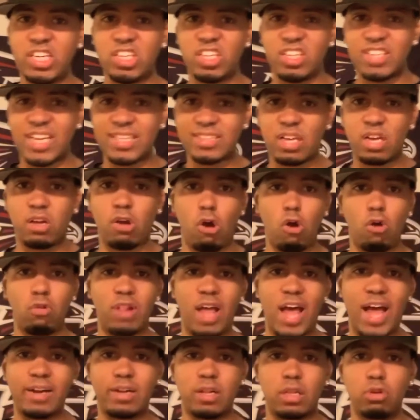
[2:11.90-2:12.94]
at the goal
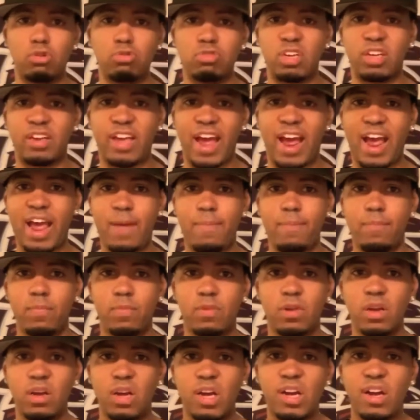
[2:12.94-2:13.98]
line to lose a game,
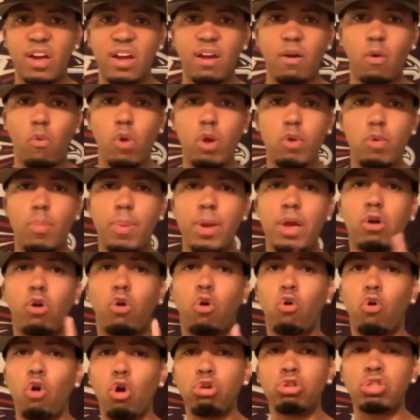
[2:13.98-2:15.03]
we would be
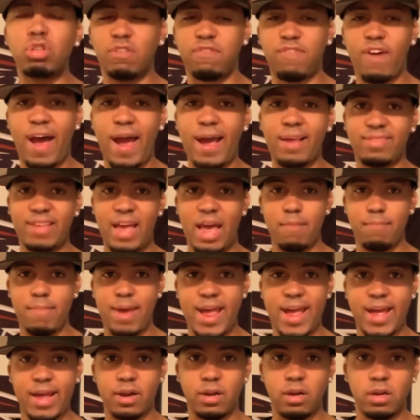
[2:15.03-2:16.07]
crucifying that
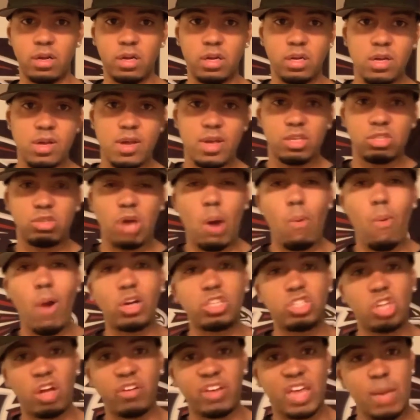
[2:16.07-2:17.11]
man. So I want
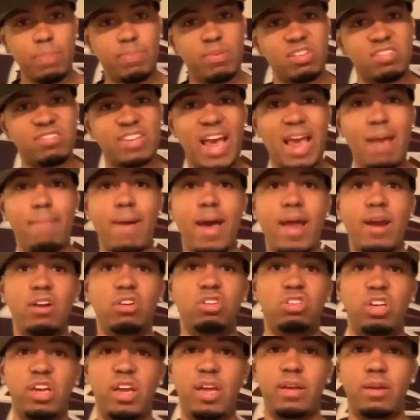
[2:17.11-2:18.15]
y'all to keep the same
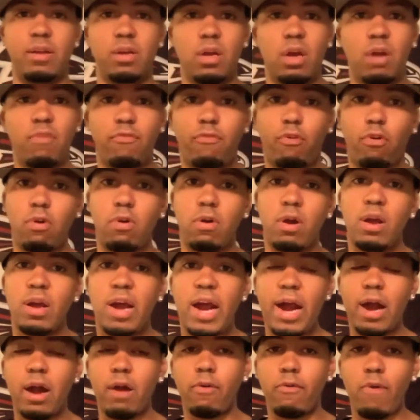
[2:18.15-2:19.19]
energy for
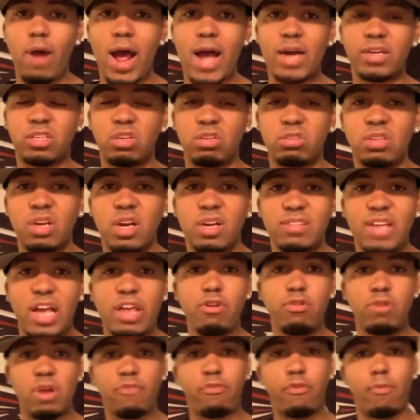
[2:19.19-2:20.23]
Aaron Rodgers that you
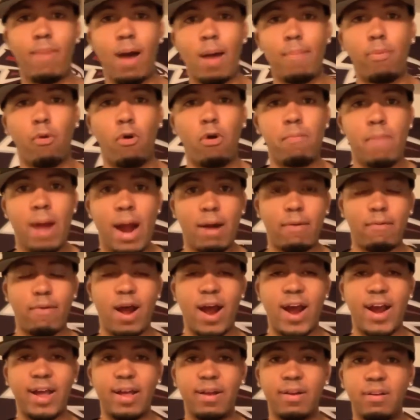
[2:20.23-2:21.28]
did for my boy Matt
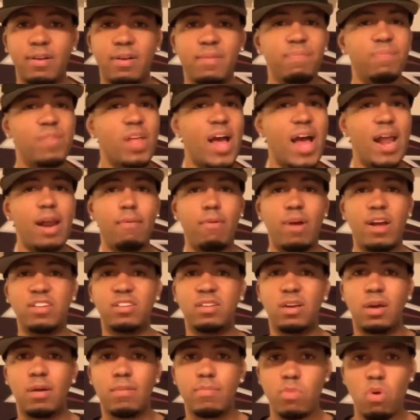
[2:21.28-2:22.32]
Ryan. Anyways,
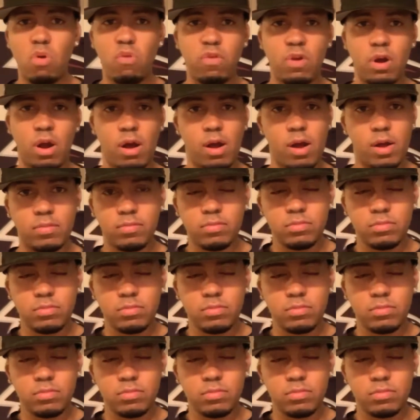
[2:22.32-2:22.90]
moving on.